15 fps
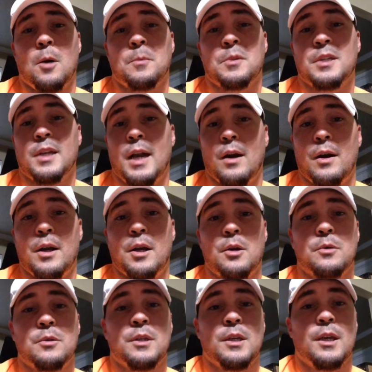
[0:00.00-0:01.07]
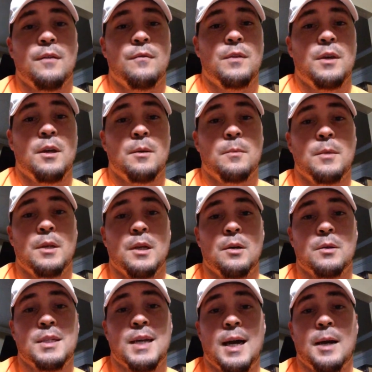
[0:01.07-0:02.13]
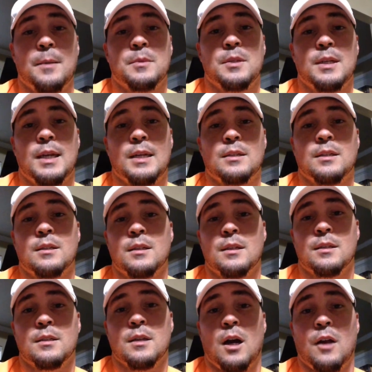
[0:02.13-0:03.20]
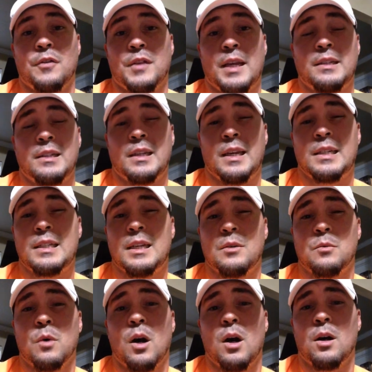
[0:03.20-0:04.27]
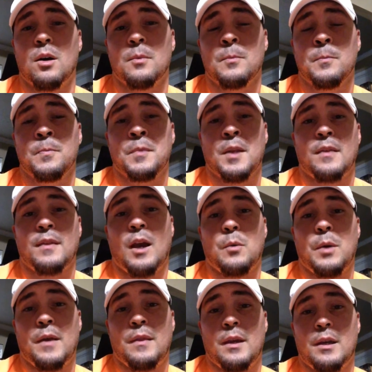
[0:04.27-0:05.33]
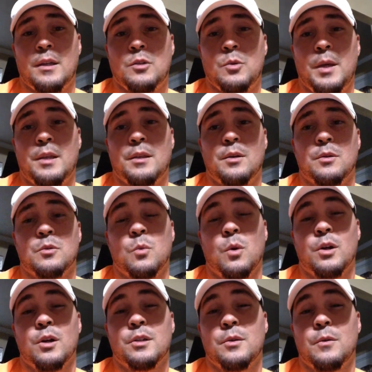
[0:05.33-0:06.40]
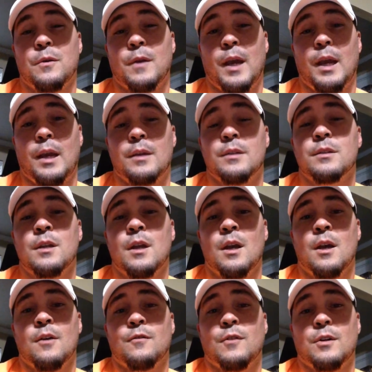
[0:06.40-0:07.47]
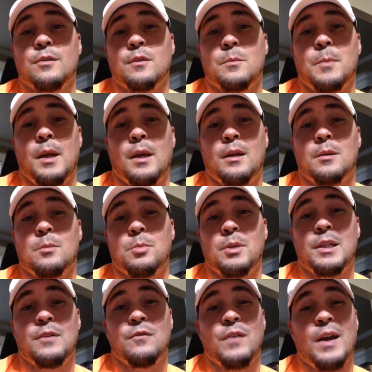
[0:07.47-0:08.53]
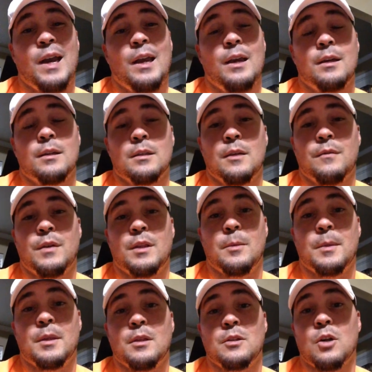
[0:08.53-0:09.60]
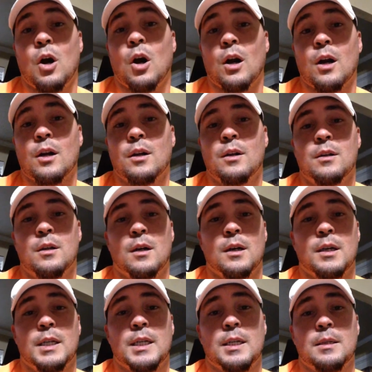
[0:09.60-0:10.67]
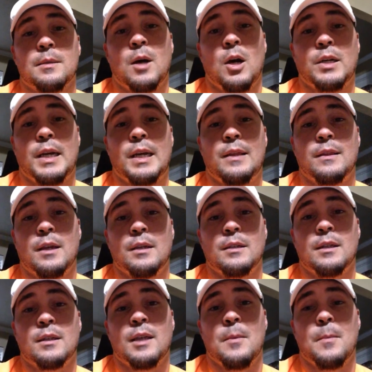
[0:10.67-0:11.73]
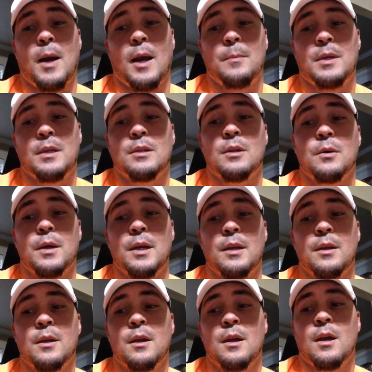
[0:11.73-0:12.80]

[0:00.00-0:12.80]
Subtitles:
scenarios and give them, times and instances on things that they did wrong. That way they can tweak those one or two things versus being completely vague and leaving them in the dark on anything that they might be doing.